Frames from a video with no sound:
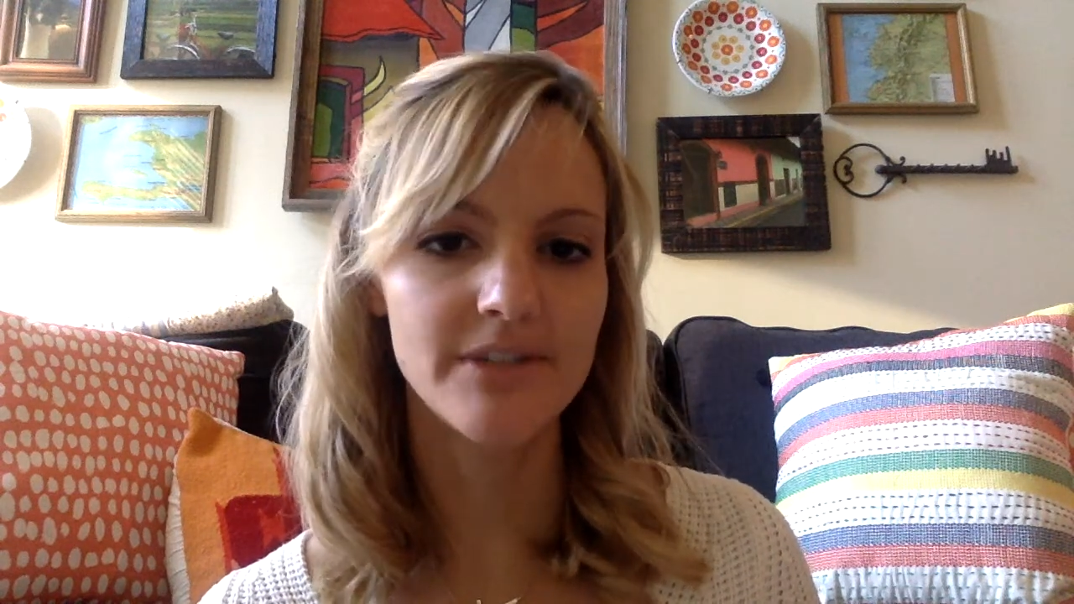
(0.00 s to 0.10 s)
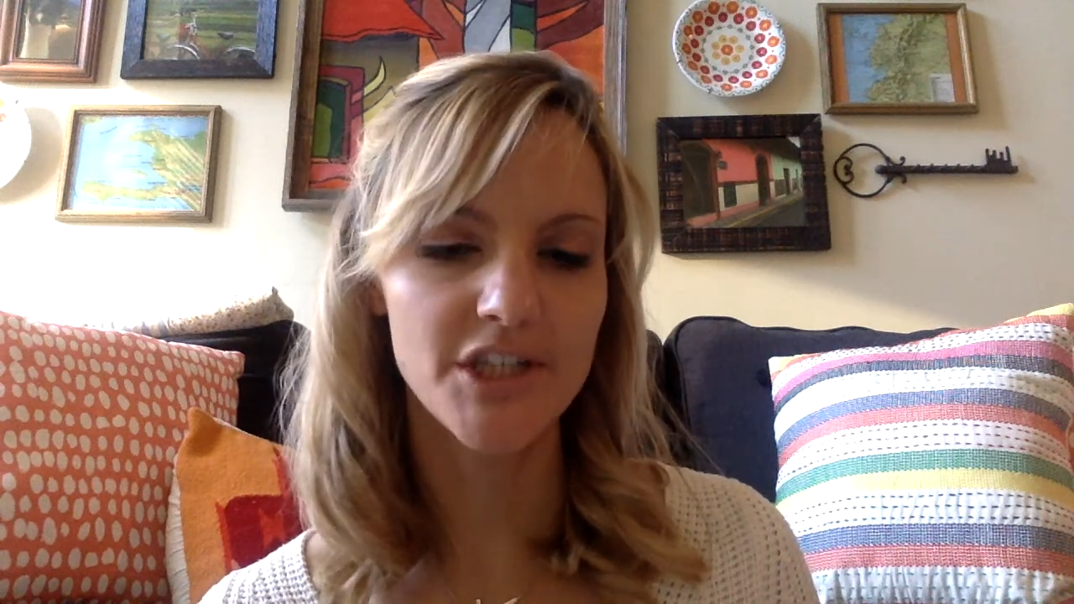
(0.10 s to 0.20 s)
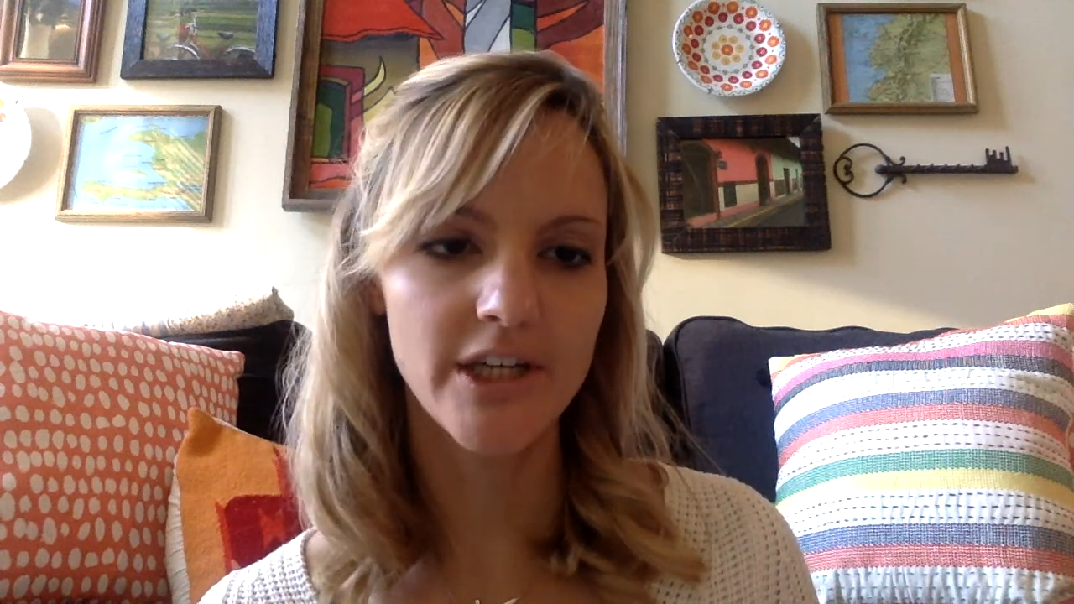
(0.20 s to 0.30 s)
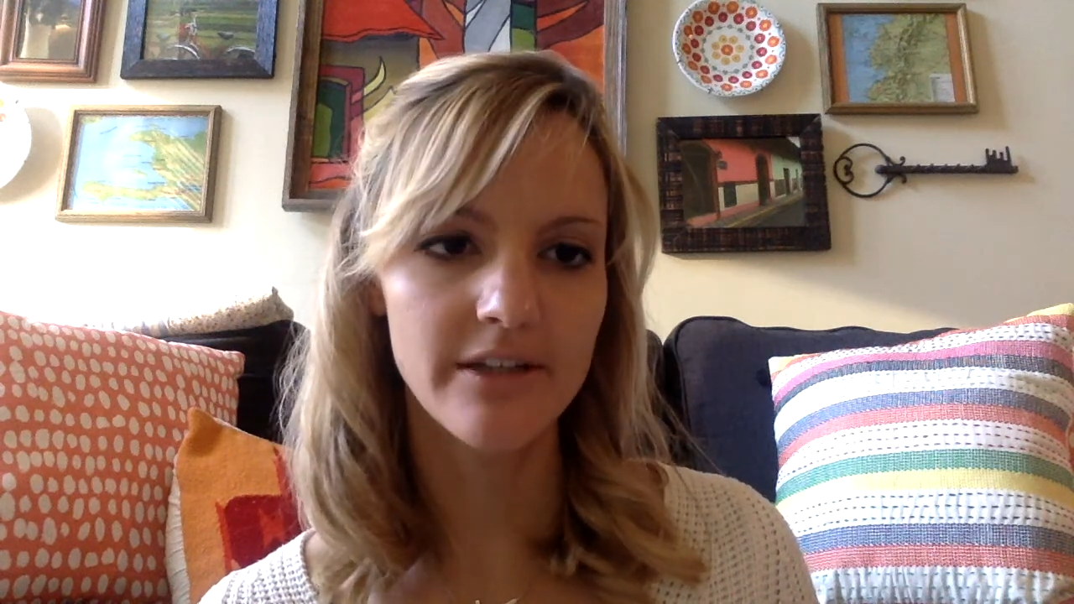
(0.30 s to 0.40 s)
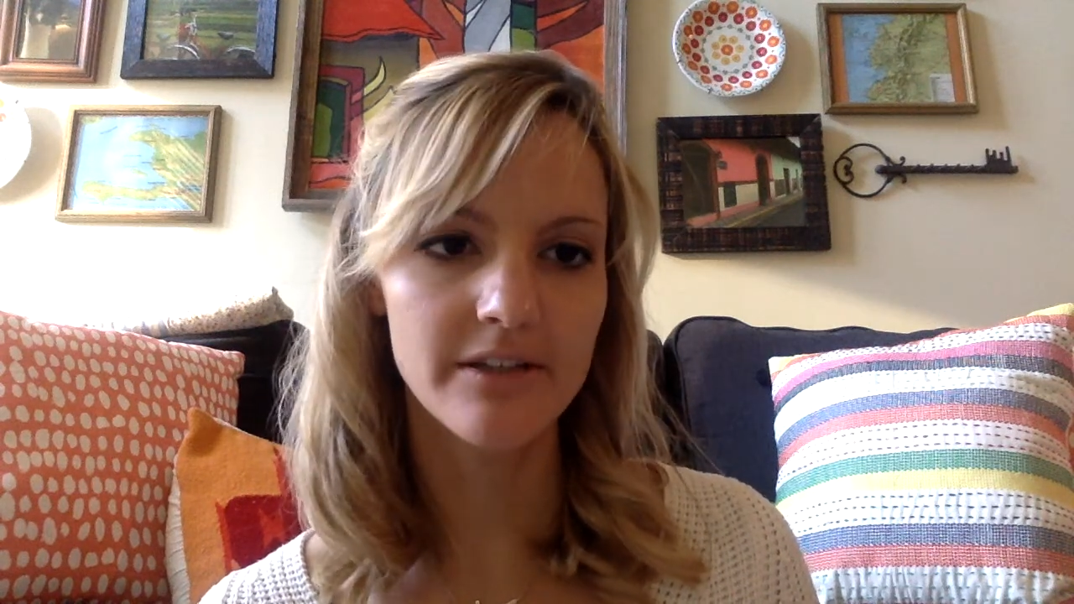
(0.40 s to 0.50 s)

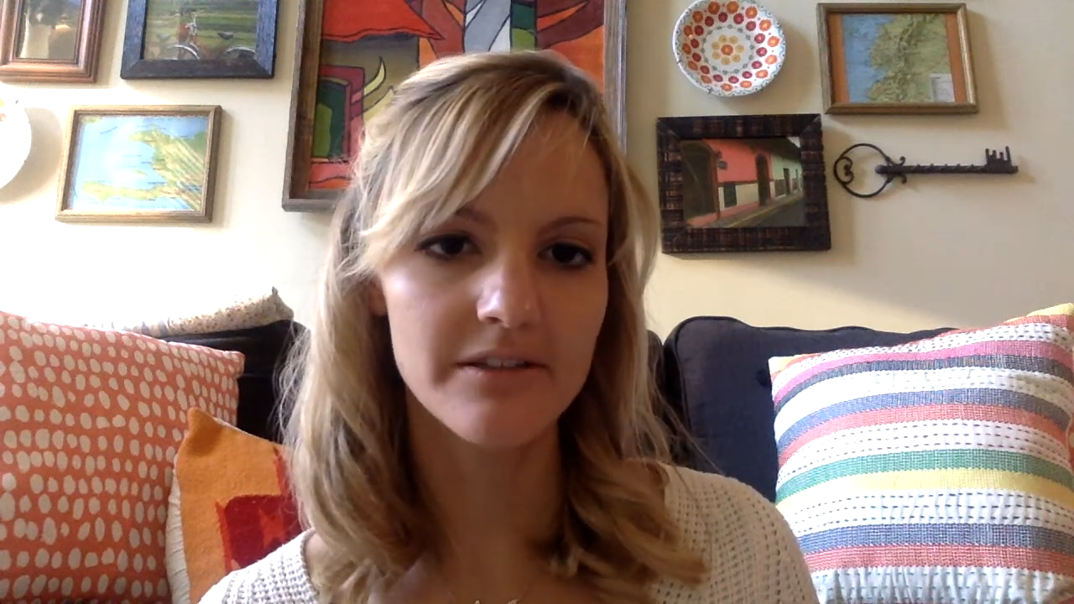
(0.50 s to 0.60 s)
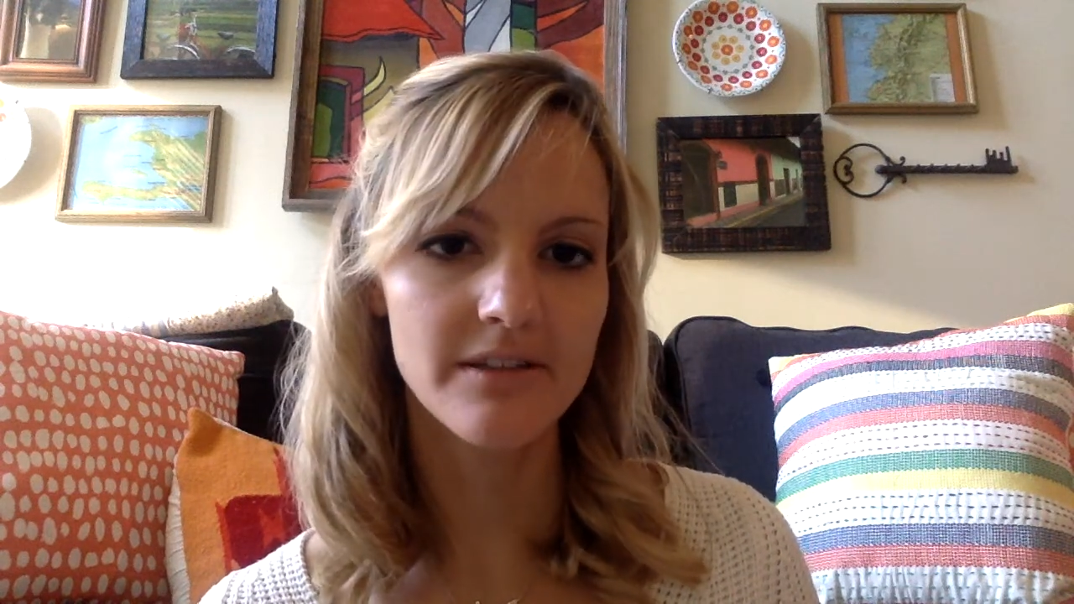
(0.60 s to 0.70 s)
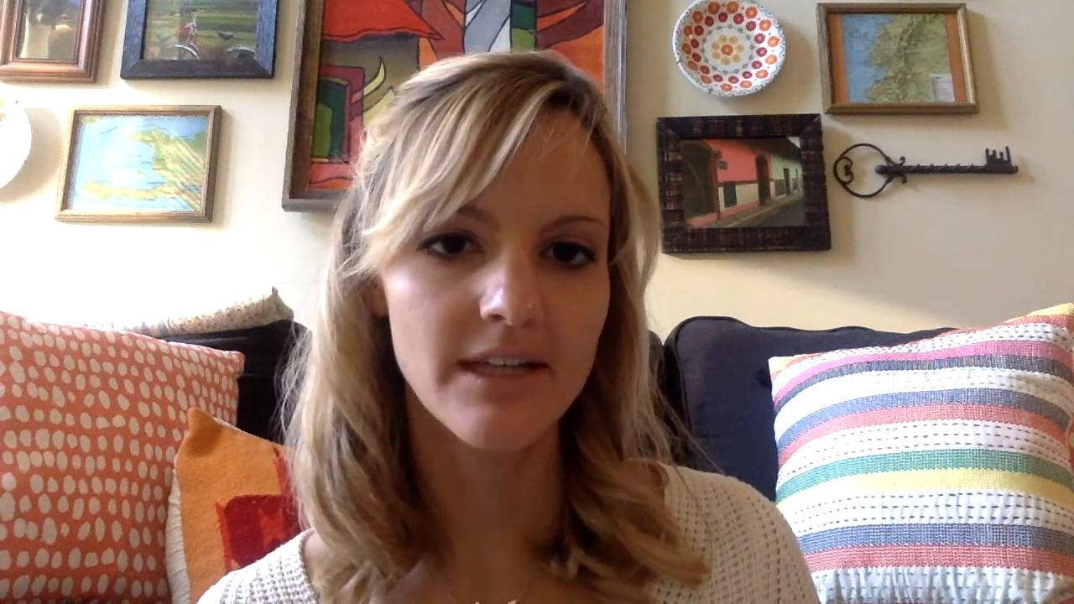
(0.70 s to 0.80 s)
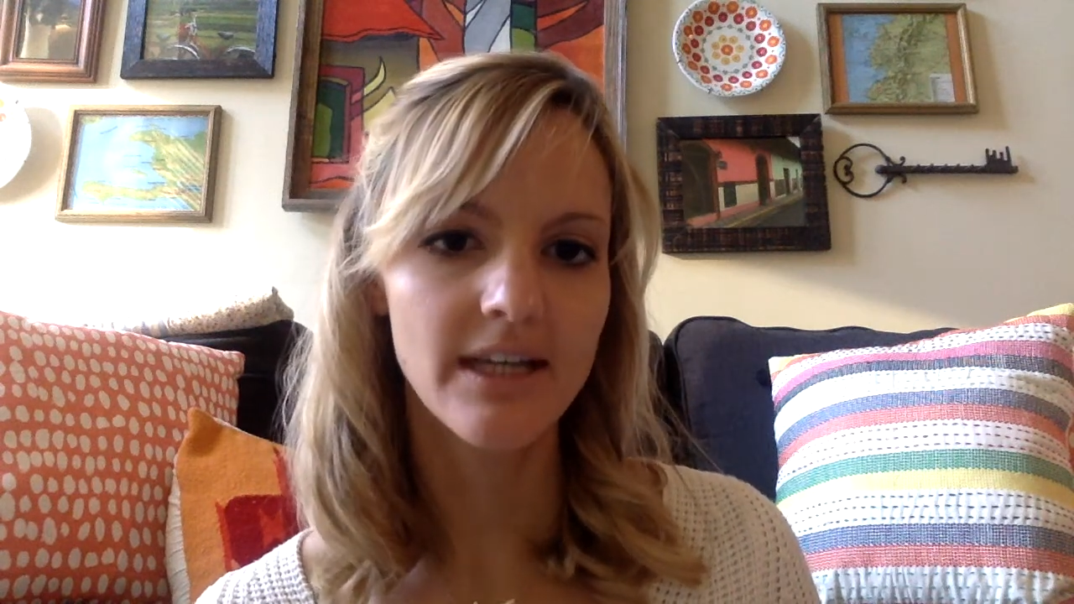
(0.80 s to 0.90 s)
each other's.